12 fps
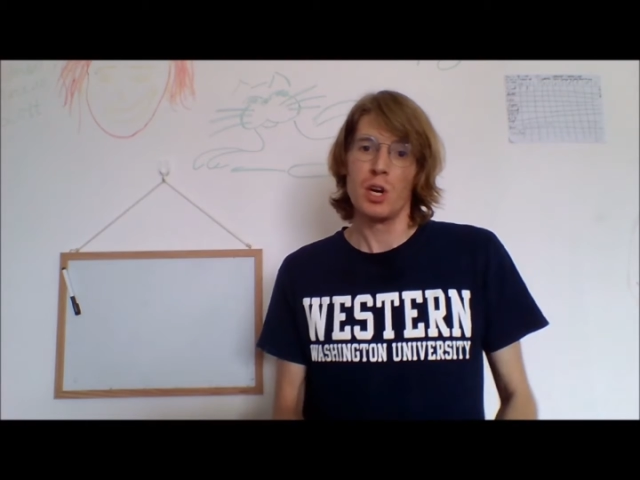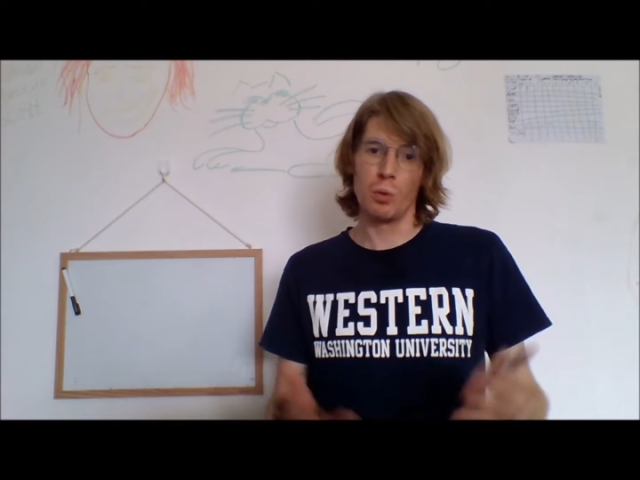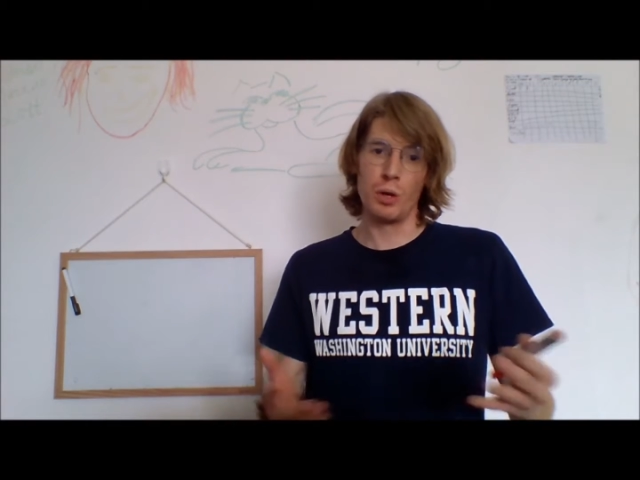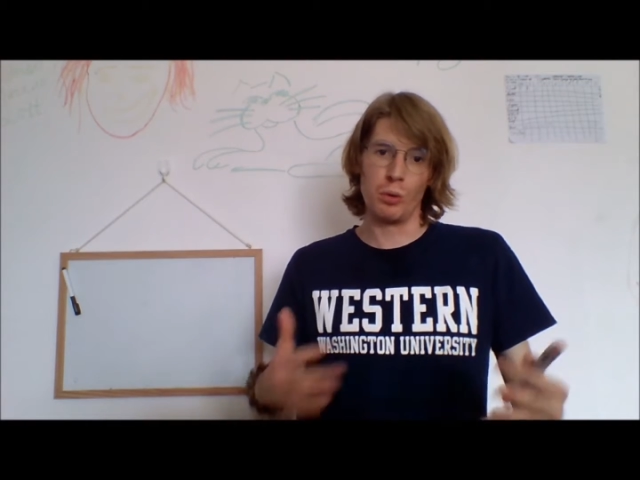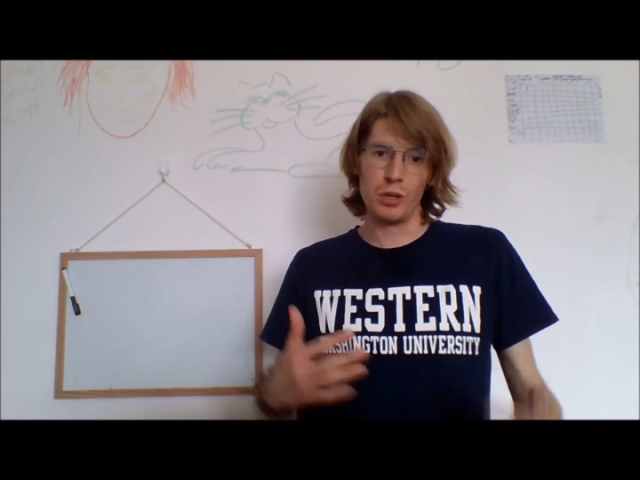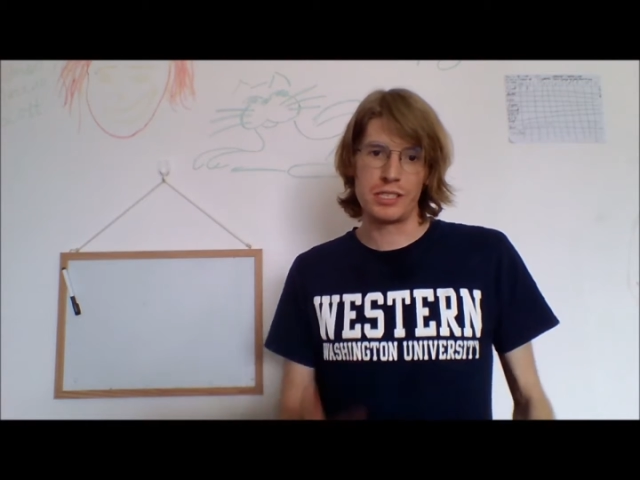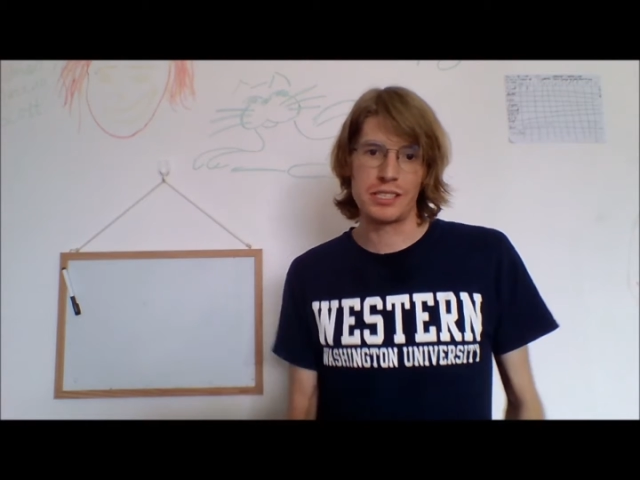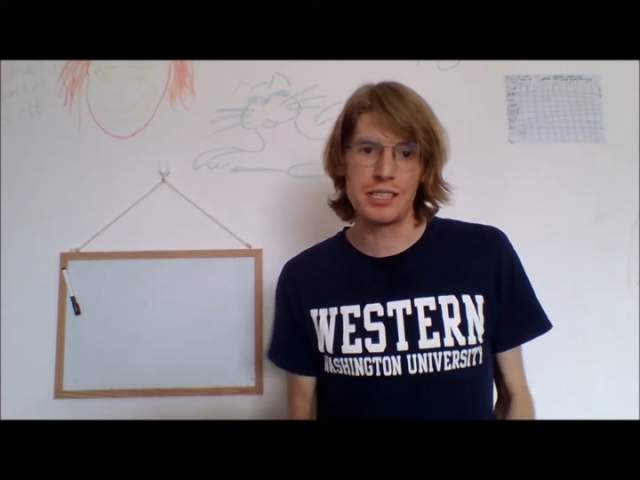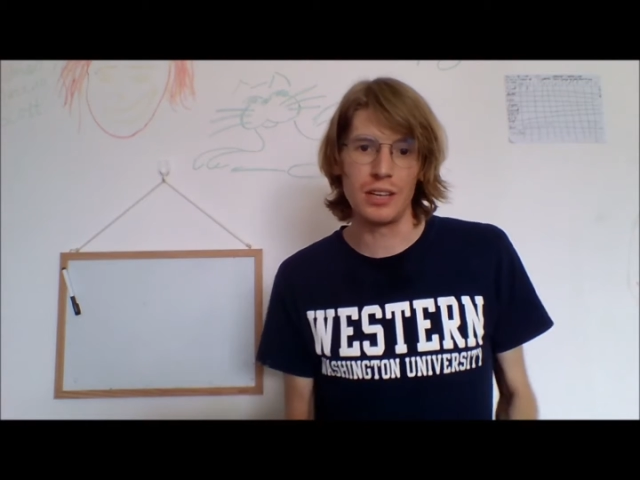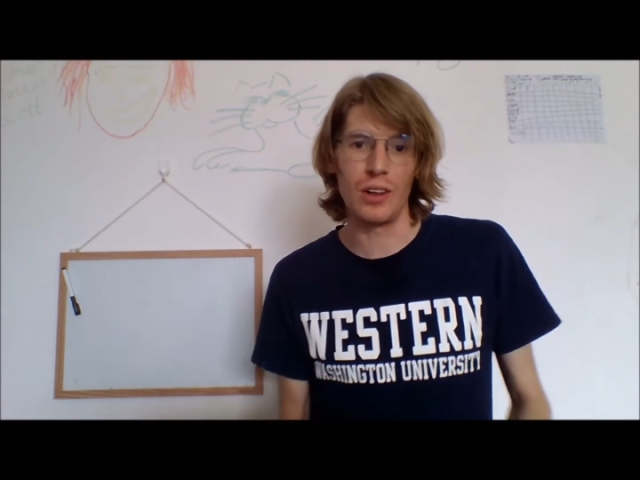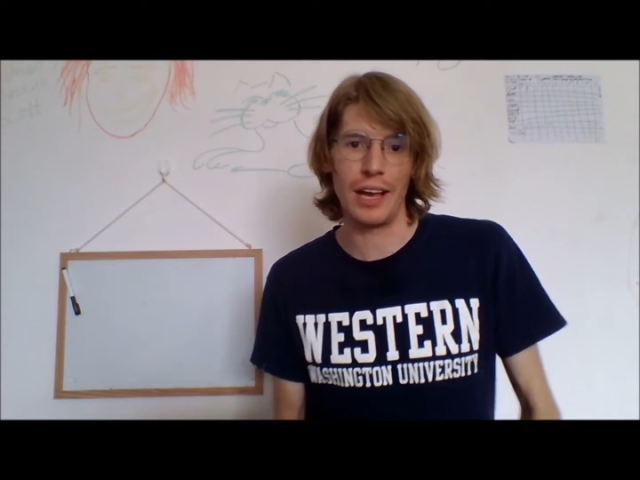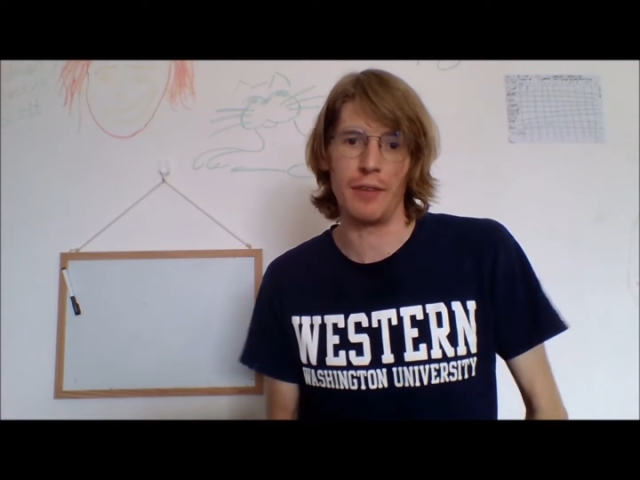We would
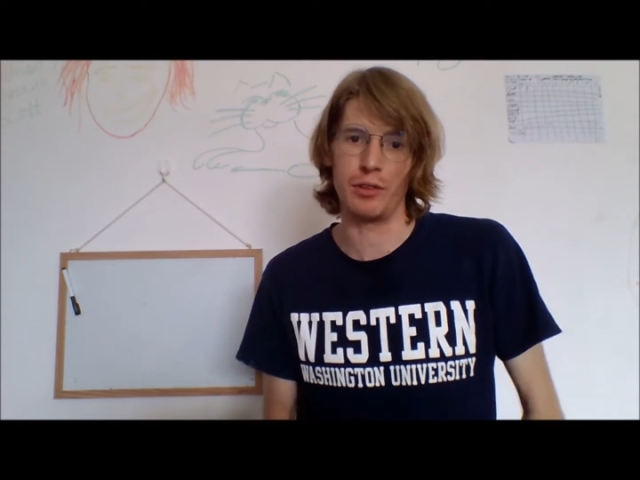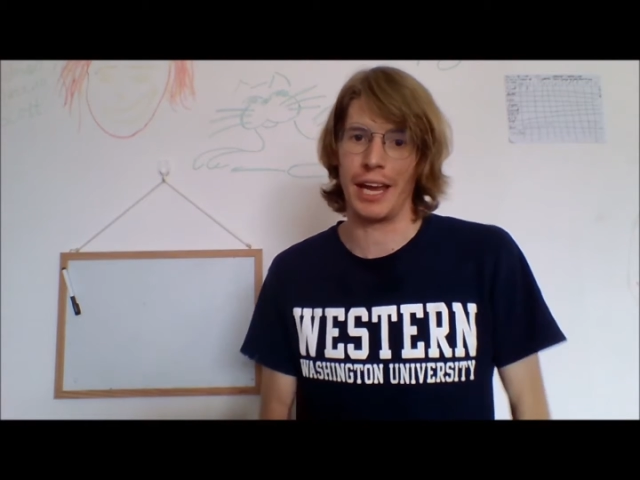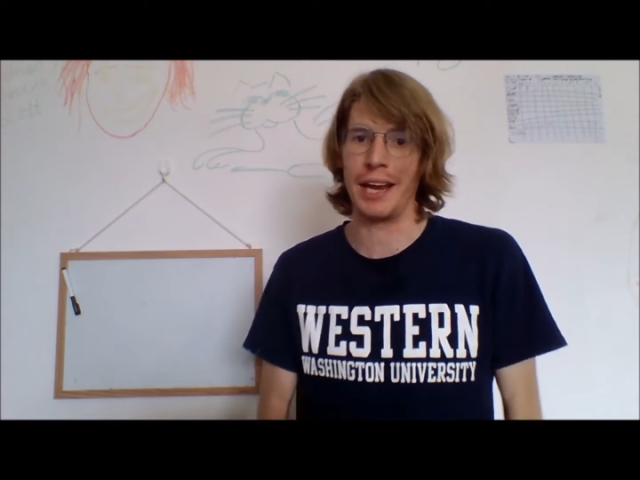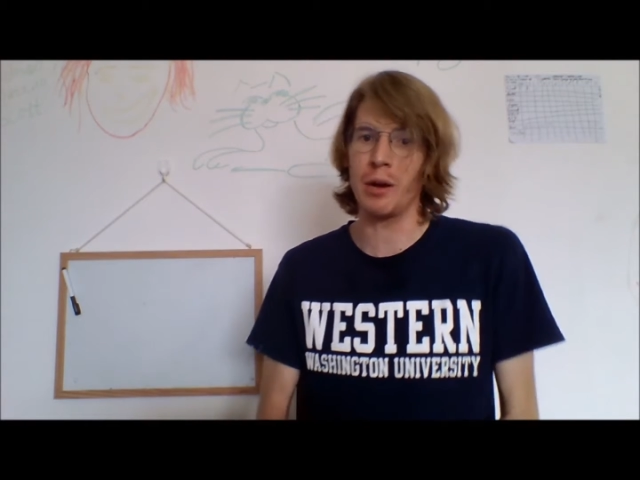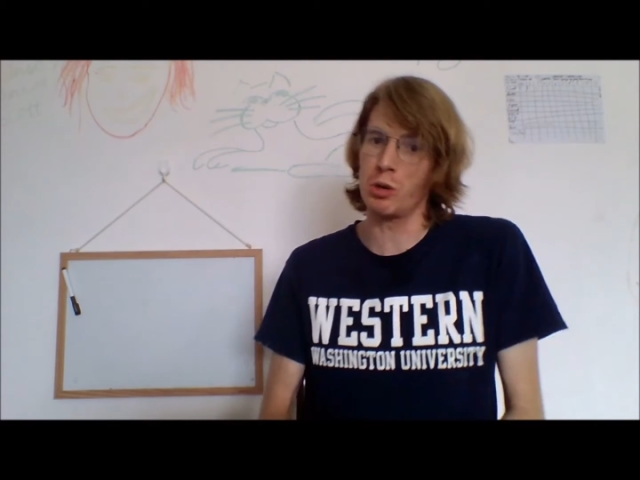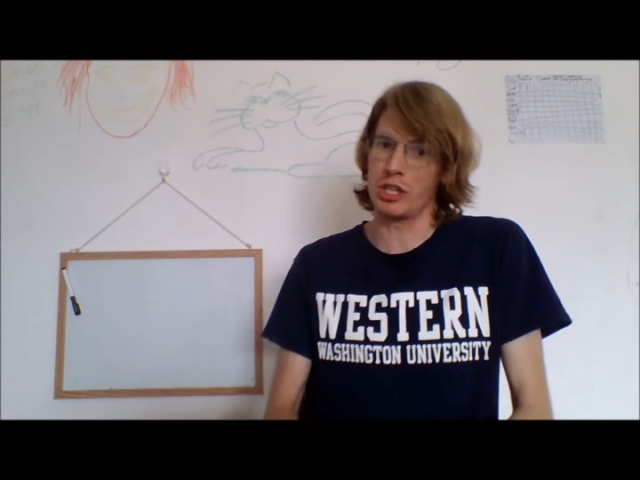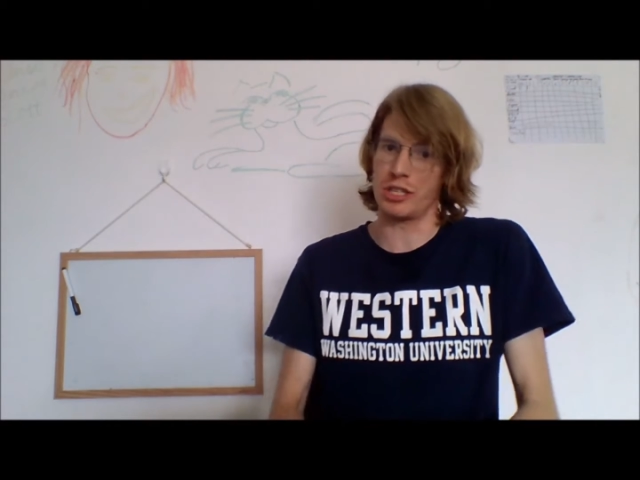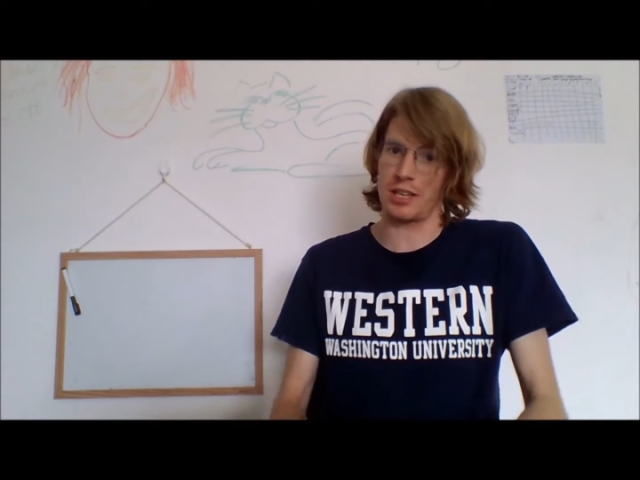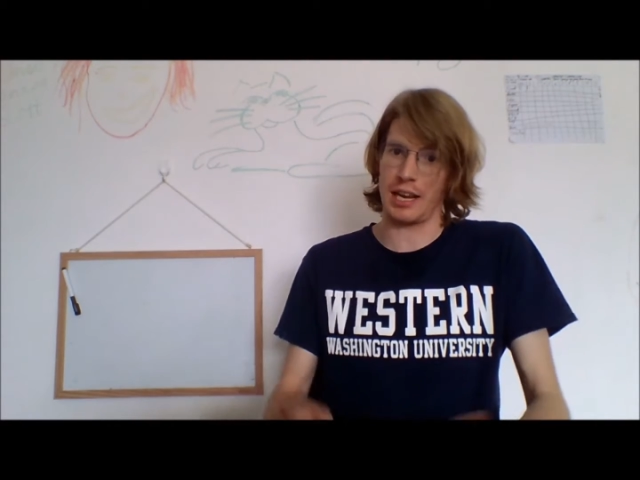still have languages